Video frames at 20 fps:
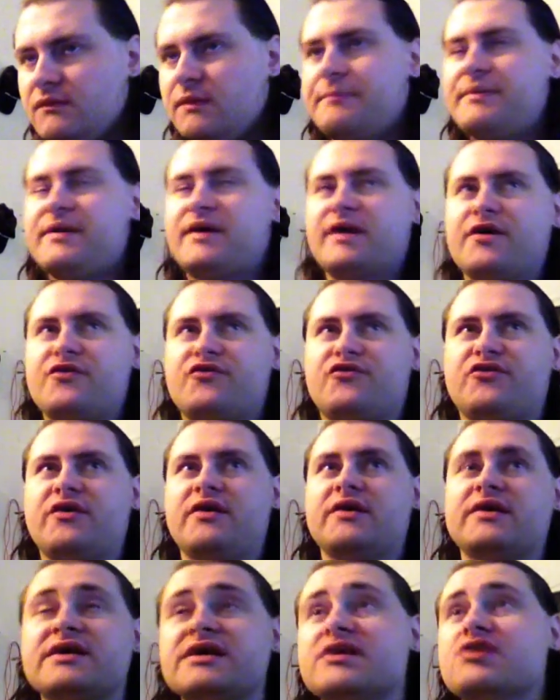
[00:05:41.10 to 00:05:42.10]
Because
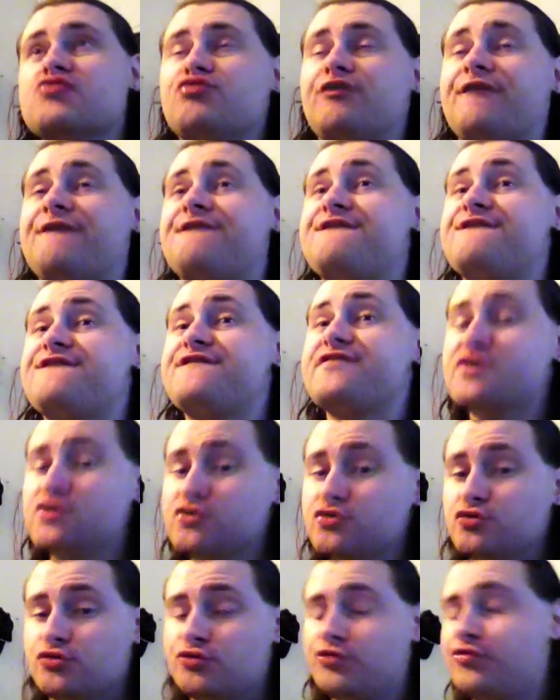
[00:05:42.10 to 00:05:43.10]
he
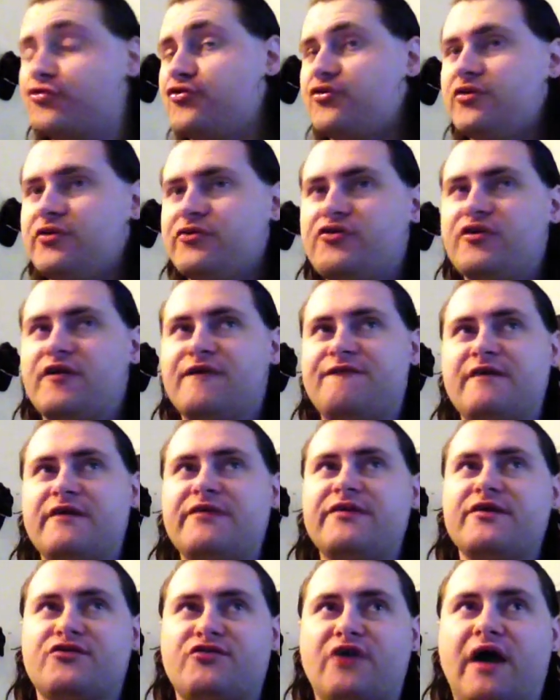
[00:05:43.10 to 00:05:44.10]
refused to
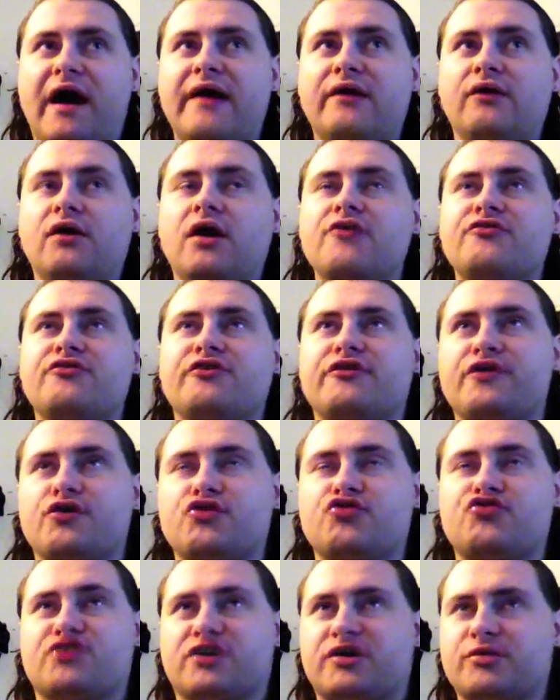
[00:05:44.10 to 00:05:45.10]
defend the title under
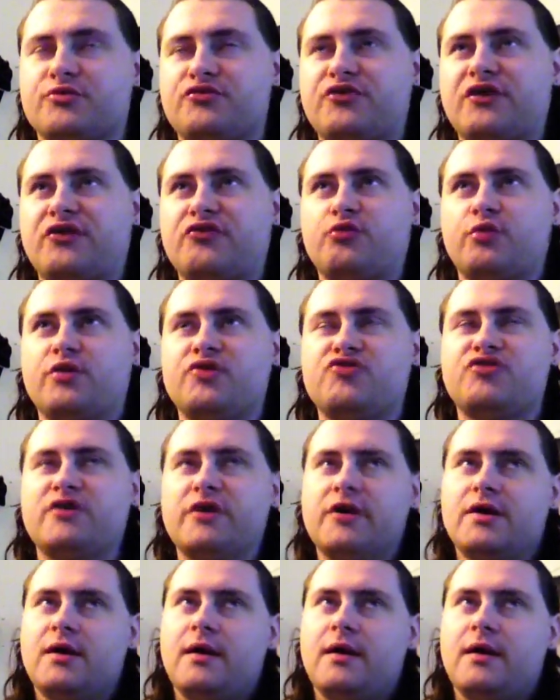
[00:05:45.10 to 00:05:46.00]
those circumstances which